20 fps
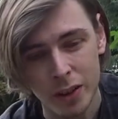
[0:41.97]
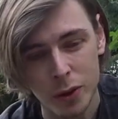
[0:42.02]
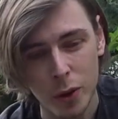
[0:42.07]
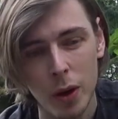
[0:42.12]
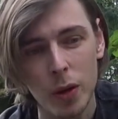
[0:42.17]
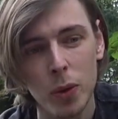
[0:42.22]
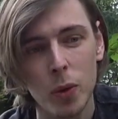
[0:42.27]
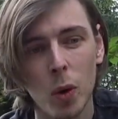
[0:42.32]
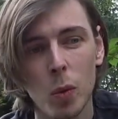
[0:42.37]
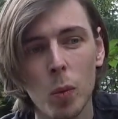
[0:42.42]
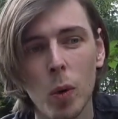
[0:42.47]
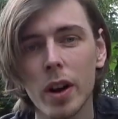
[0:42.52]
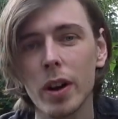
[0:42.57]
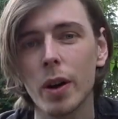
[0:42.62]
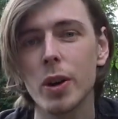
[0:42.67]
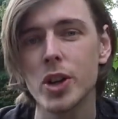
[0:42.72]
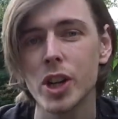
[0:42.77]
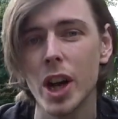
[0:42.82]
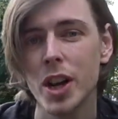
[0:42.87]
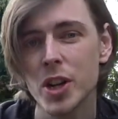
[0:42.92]
So I thought, why
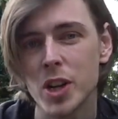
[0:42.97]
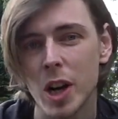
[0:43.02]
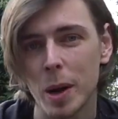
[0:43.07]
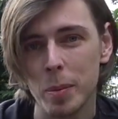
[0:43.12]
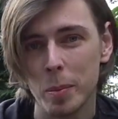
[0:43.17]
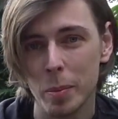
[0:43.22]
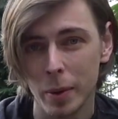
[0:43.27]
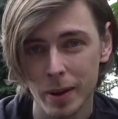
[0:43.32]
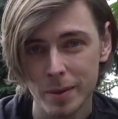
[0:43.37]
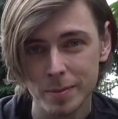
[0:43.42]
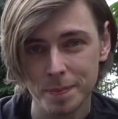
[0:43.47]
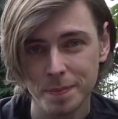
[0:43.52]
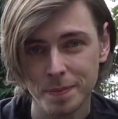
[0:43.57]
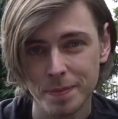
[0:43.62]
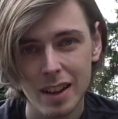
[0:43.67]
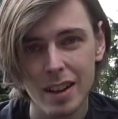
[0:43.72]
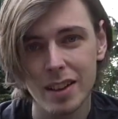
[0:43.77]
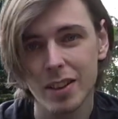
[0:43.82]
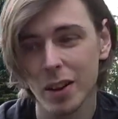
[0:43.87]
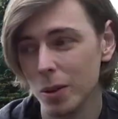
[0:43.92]
not change it up a
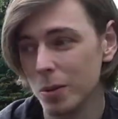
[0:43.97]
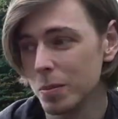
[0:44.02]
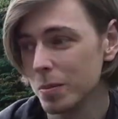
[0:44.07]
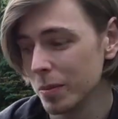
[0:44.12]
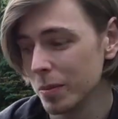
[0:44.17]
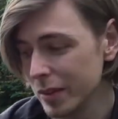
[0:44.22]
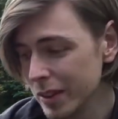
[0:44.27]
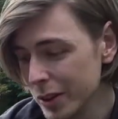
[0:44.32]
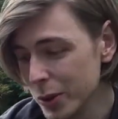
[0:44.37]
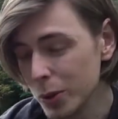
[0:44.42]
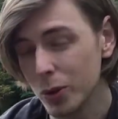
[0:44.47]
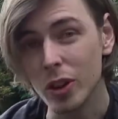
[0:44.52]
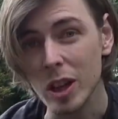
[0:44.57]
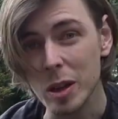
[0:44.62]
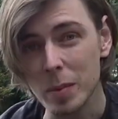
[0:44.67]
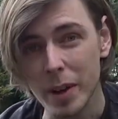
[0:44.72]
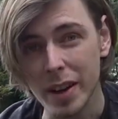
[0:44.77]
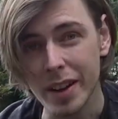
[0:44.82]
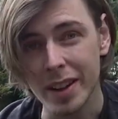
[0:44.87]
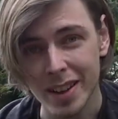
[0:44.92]
bit? So you
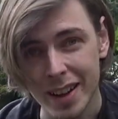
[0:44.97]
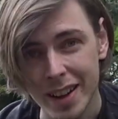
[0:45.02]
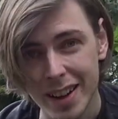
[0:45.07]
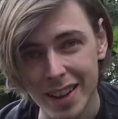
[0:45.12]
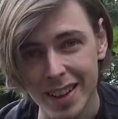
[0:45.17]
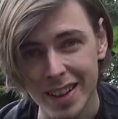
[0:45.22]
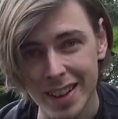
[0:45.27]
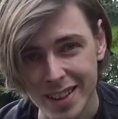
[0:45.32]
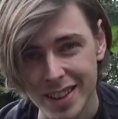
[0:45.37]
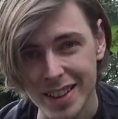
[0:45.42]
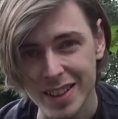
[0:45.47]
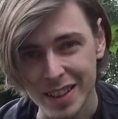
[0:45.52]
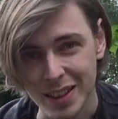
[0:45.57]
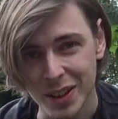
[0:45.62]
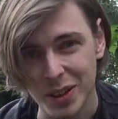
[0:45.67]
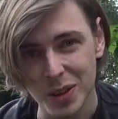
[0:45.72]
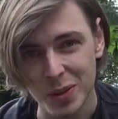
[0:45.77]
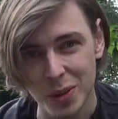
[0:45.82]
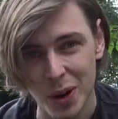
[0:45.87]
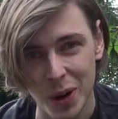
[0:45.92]
see me here
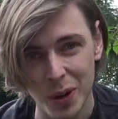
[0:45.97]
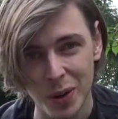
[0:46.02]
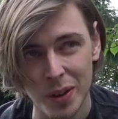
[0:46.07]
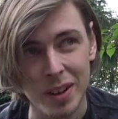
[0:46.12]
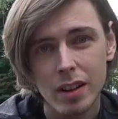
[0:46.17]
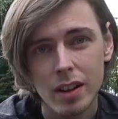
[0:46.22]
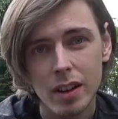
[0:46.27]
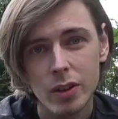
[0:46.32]
sitting on the road.